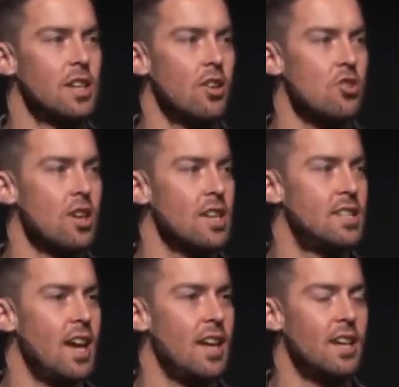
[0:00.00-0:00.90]
I know you guys
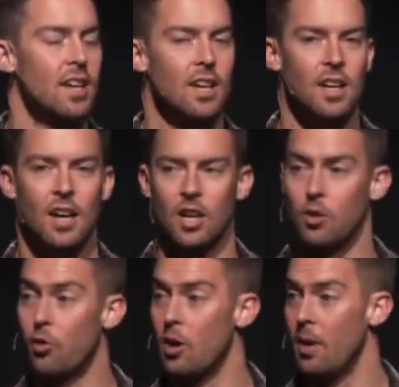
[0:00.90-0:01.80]
had a
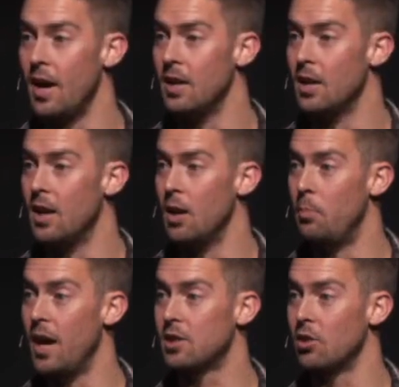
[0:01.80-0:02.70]
good friend of mine, uh,
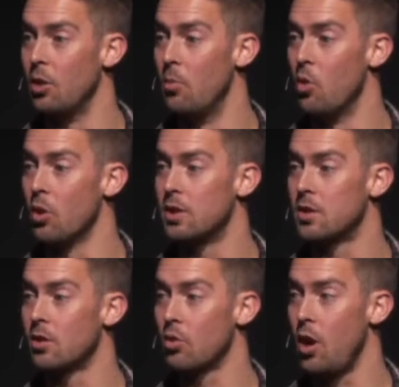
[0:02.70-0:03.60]
Pastor Lamoris
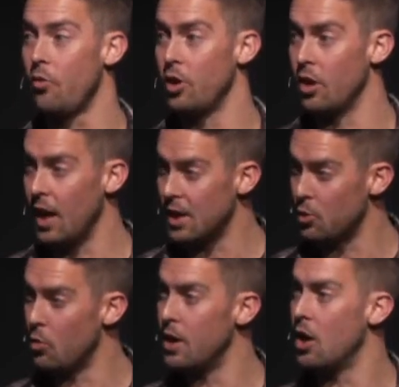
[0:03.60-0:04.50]
Crawford, here last
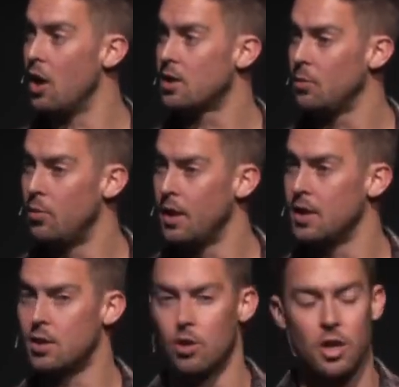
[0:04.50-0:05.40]
week. Wasn't he awesome? Wasn't
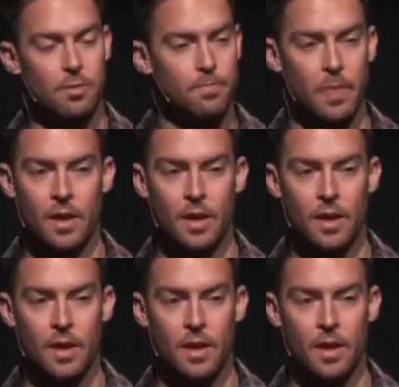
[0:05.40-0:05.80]
that so good?